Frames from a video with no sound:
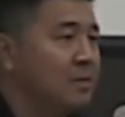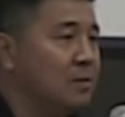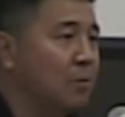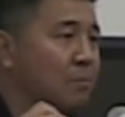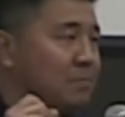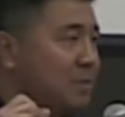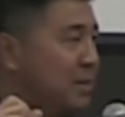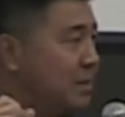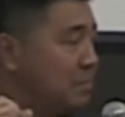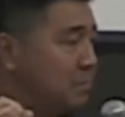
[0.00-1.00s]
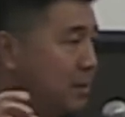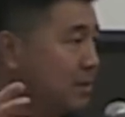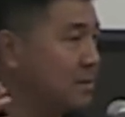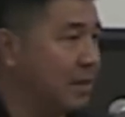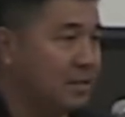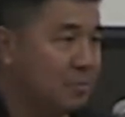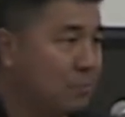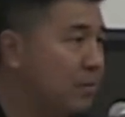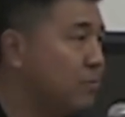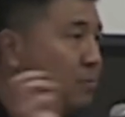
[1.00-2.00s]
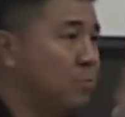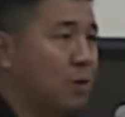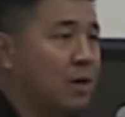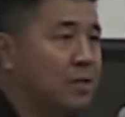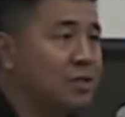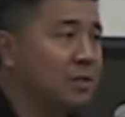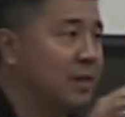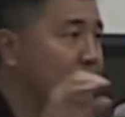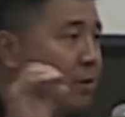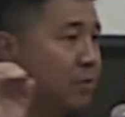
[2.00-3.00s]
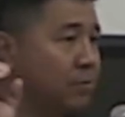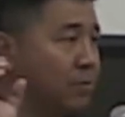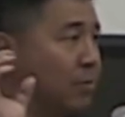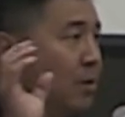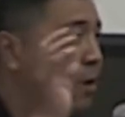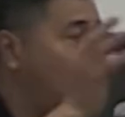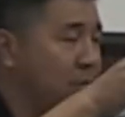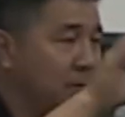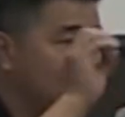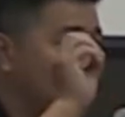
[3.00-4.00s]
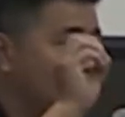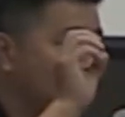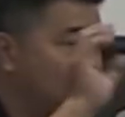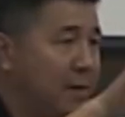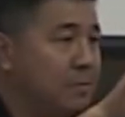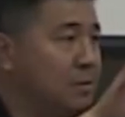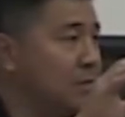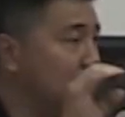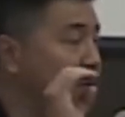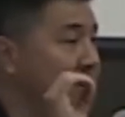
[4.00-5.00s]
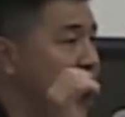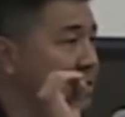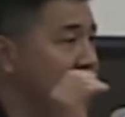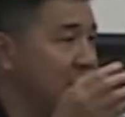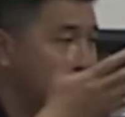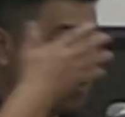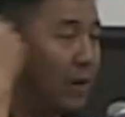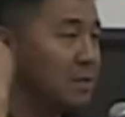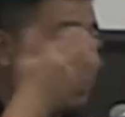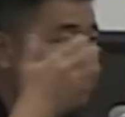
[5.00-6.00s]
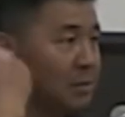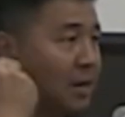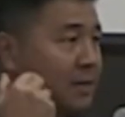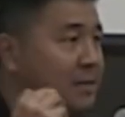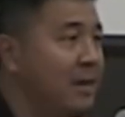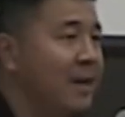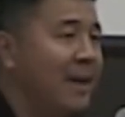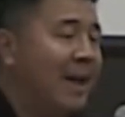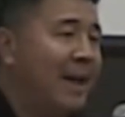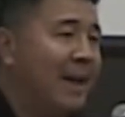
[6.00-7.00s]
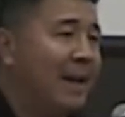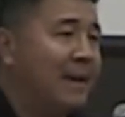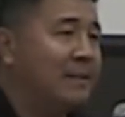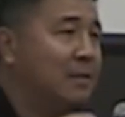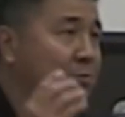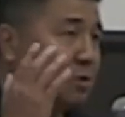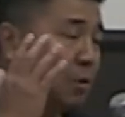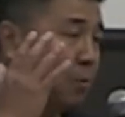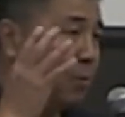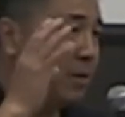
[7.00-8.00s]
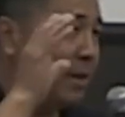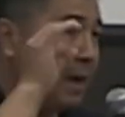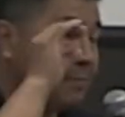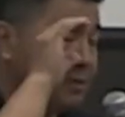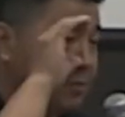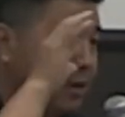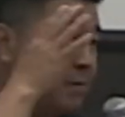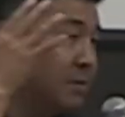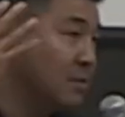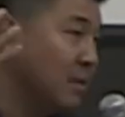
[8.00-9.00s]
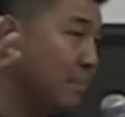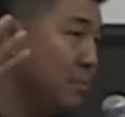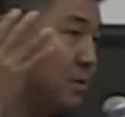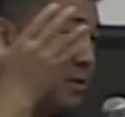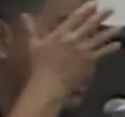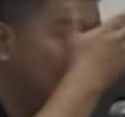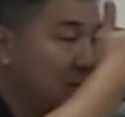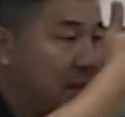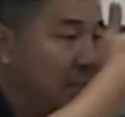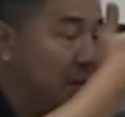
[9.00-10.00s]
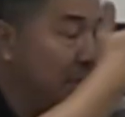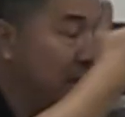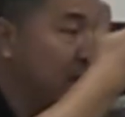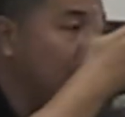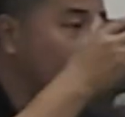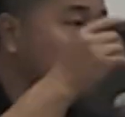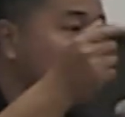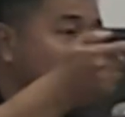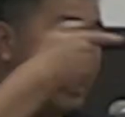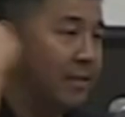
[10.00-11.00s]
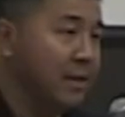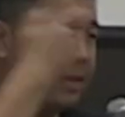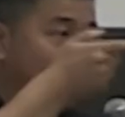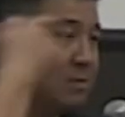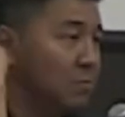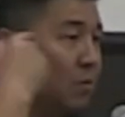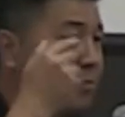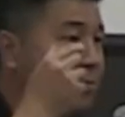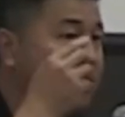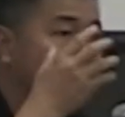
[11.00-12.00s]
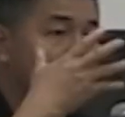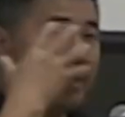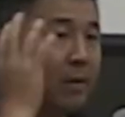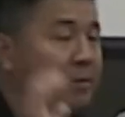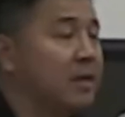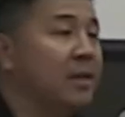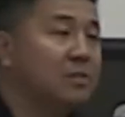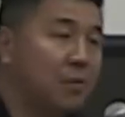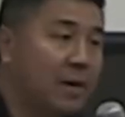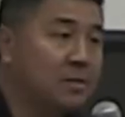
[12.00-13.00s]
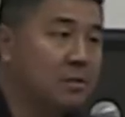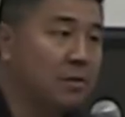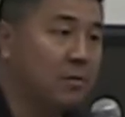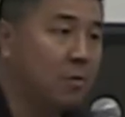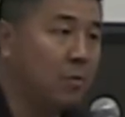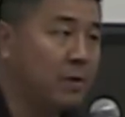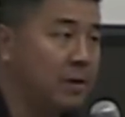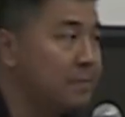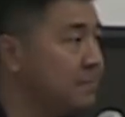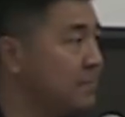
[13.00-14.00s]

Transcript: So kid, pigs like to run through brush and they run through all these uh, brambles and all these things that scratch people's eyes. And so what happens for them is they put this nictitating membrane across and that allows them to run through there and they don't get any scratches on their cornea.